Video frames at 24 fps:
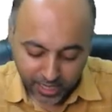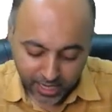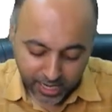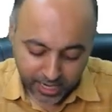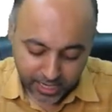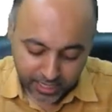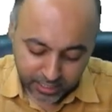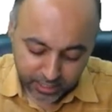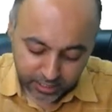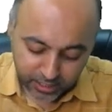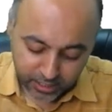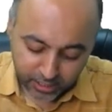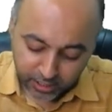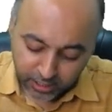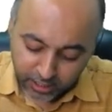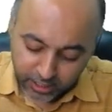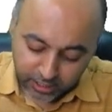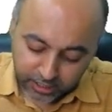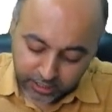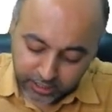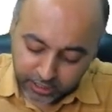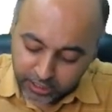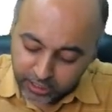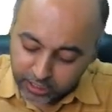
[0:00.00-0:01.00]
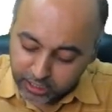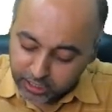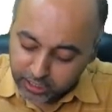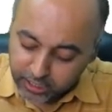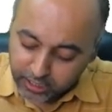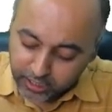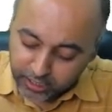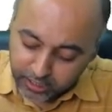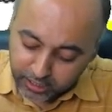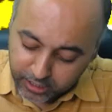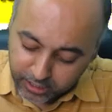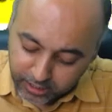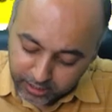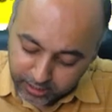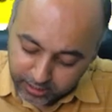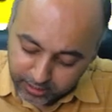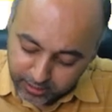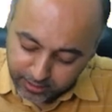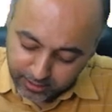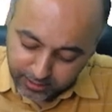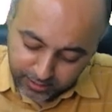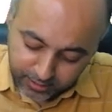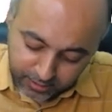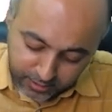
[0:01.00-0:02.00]
and the
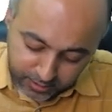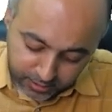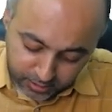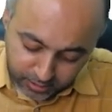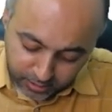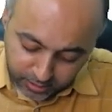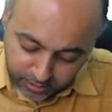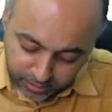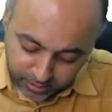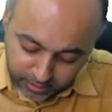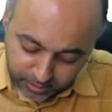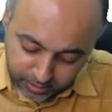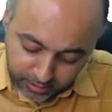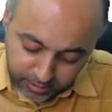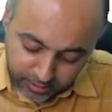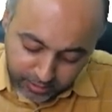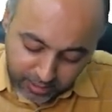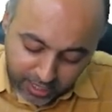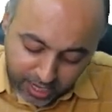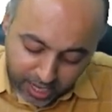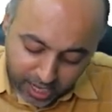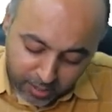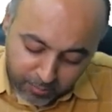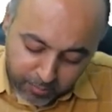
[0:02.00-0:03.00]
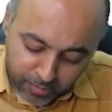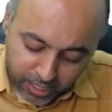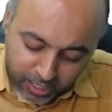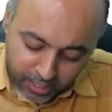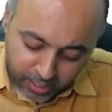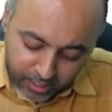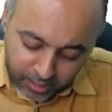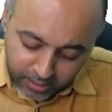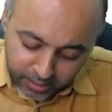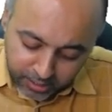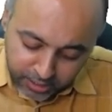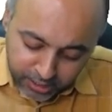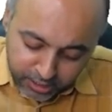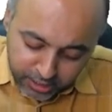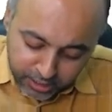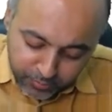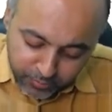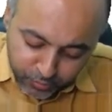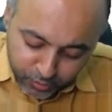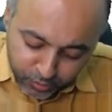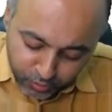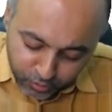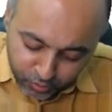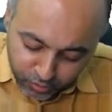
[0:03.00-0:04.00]
GABA
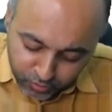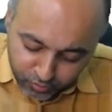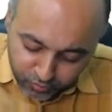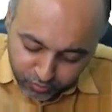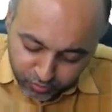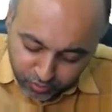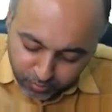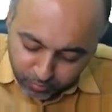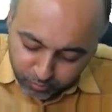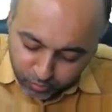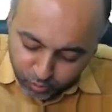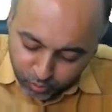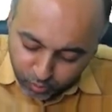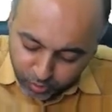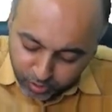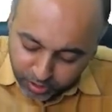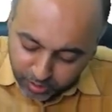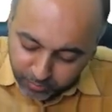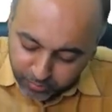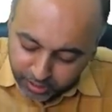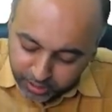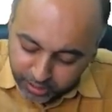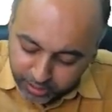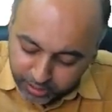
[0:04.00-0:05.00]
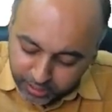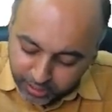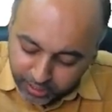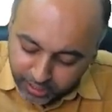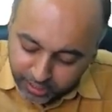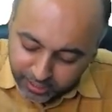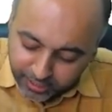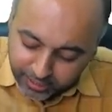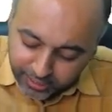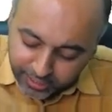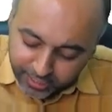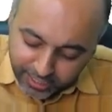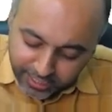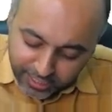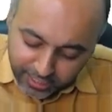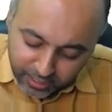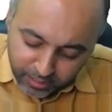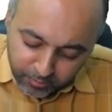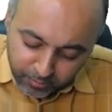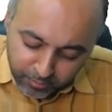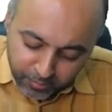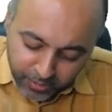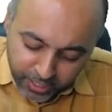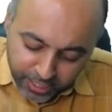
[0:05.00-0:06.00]
is produced from glutamate
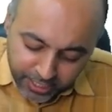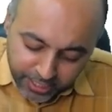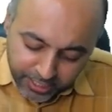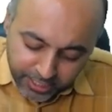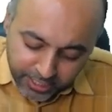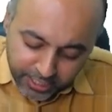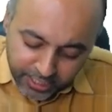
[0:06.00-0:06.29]
again by